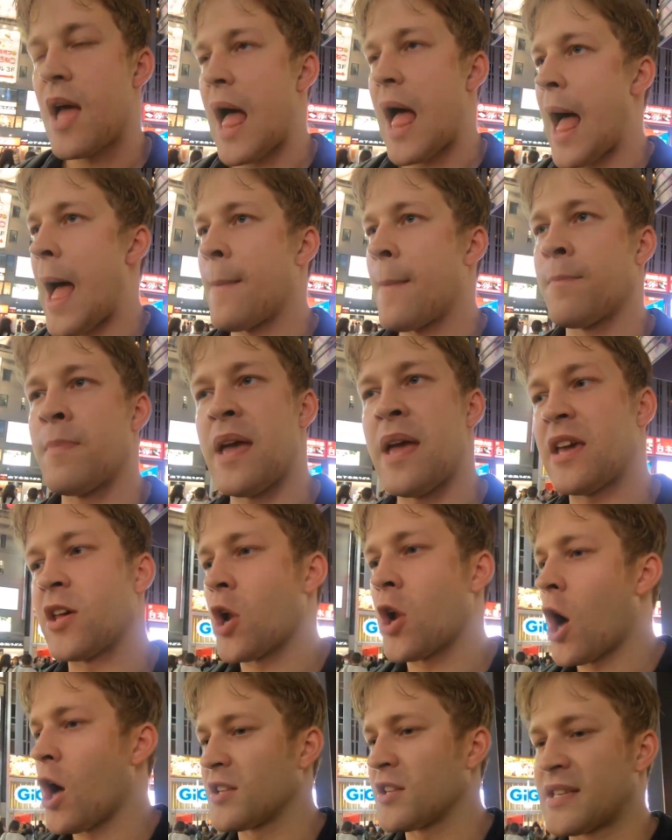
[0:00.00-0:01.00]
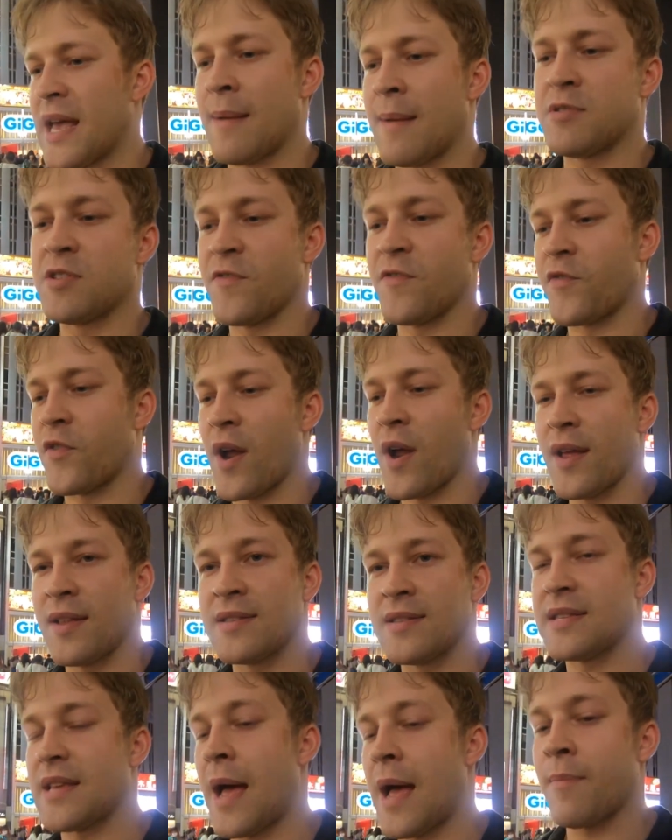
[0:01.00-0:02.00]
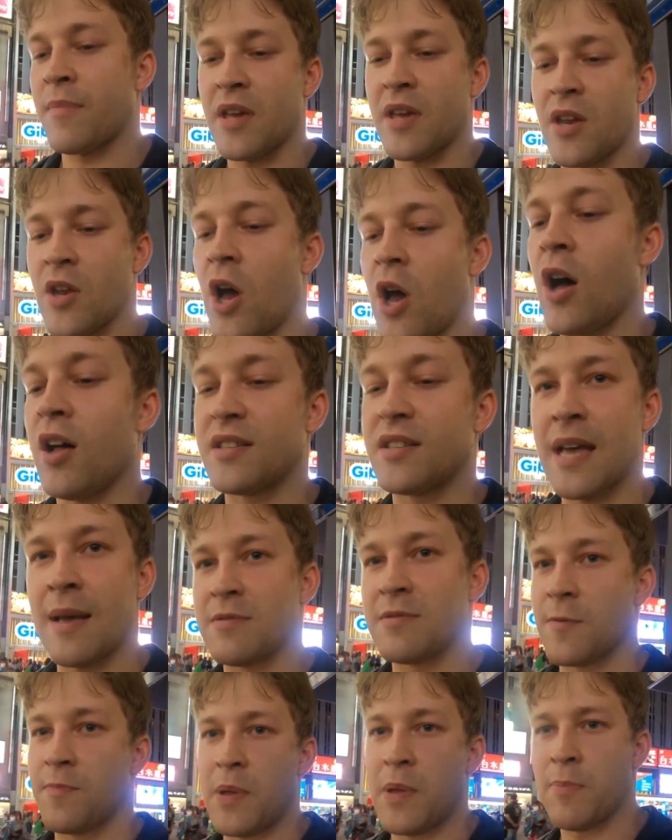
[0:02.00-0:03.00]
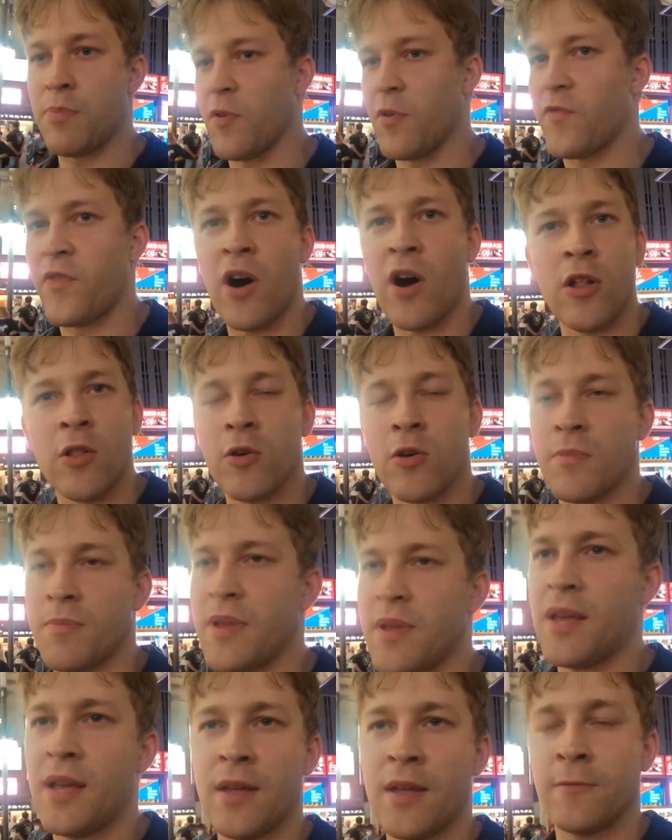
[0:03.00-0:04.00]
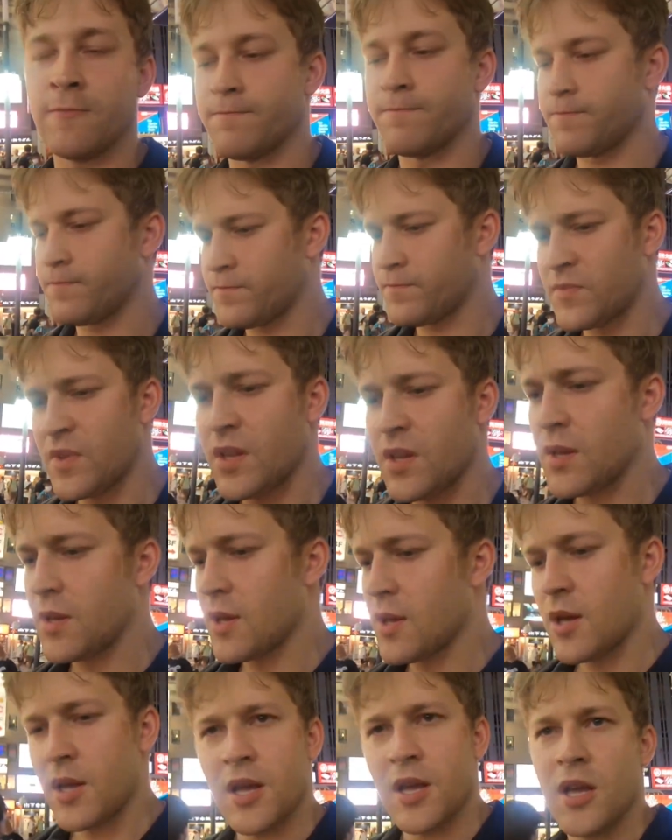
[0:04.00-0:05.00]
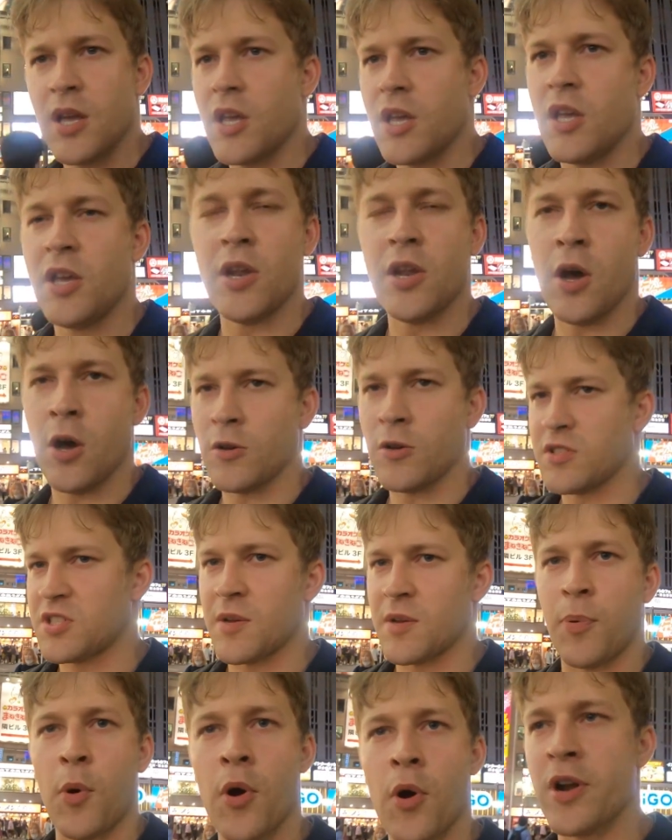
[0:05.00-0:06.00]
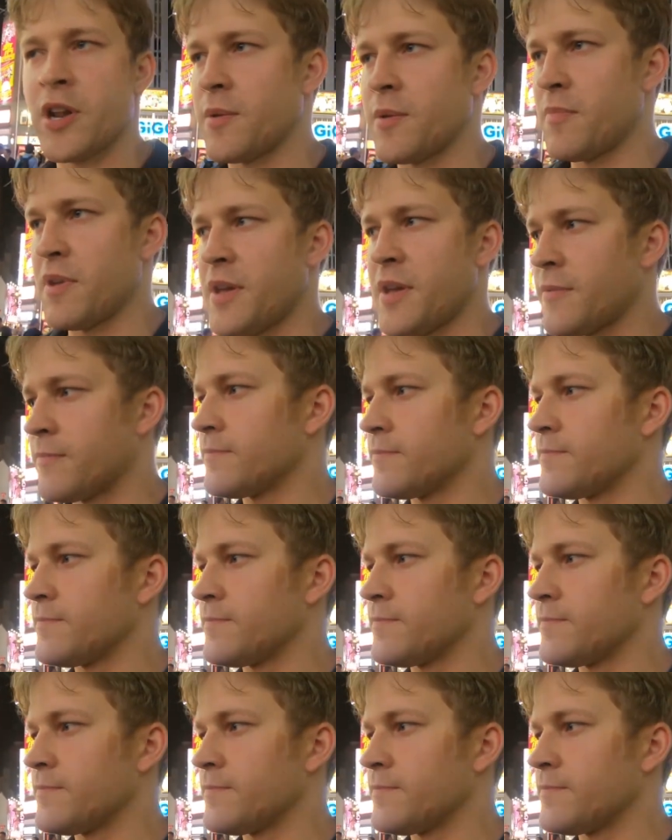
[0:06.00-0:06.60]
I'm making all types of friends. I'm getting all types of people following me and, you know, supporting me.